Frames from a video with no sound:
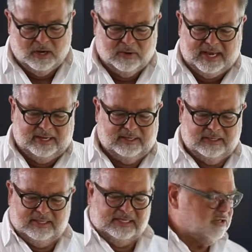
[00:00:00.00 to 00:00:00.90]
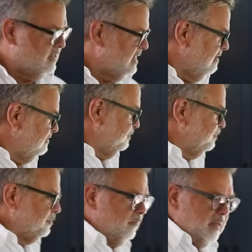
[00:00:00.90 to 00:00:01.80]
Okay, that's good enough.
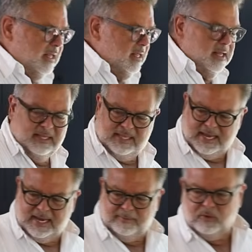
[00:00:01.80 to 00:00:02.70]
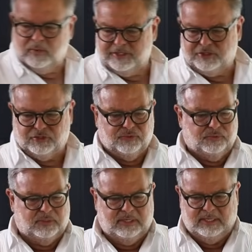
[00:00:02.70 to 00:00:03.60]
Then I'm going
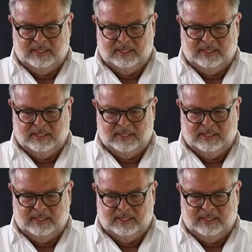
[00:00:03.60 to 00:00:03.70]
to